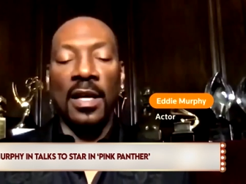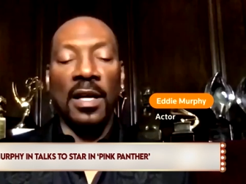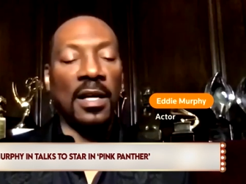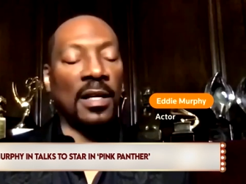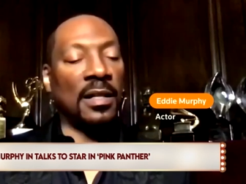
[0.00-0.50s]

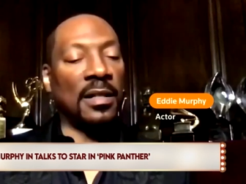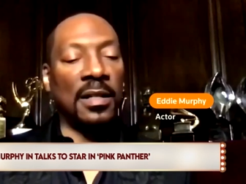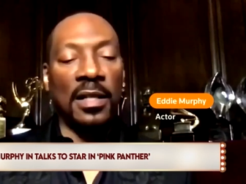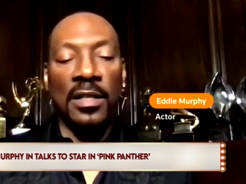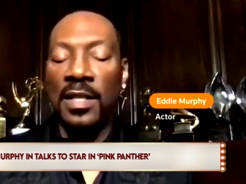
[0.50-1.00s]
Pink Panther in
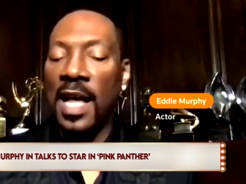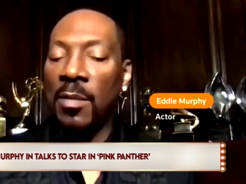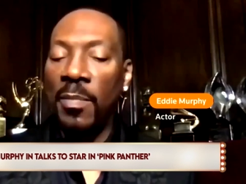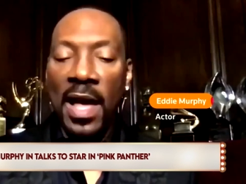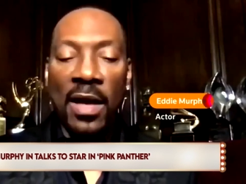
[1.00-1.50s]
a
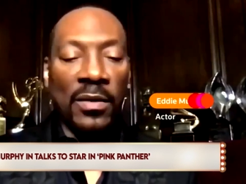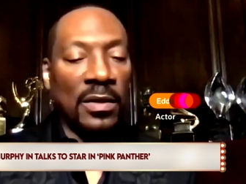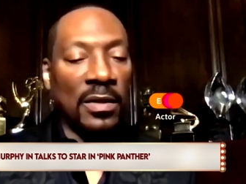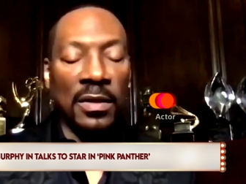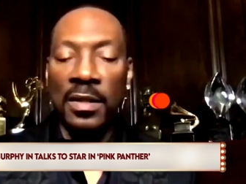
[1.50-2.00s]
while, but
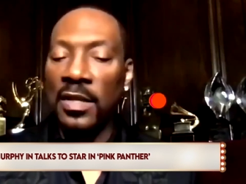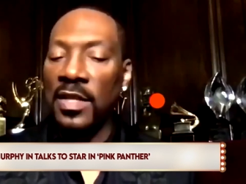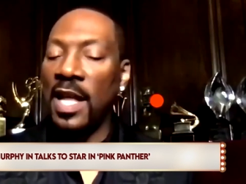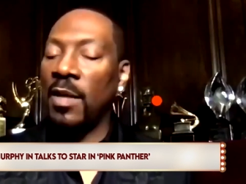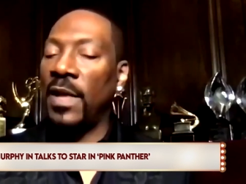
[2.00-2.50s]
yeah,
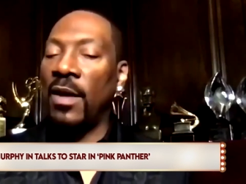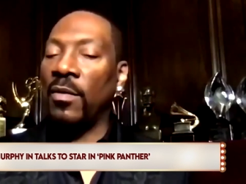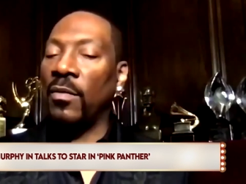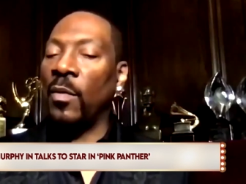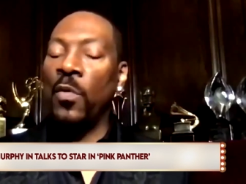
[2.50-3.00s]

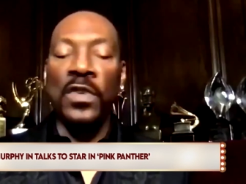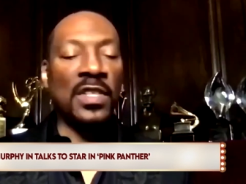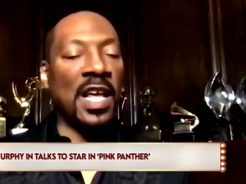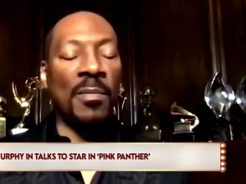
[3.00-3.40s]
parang decade na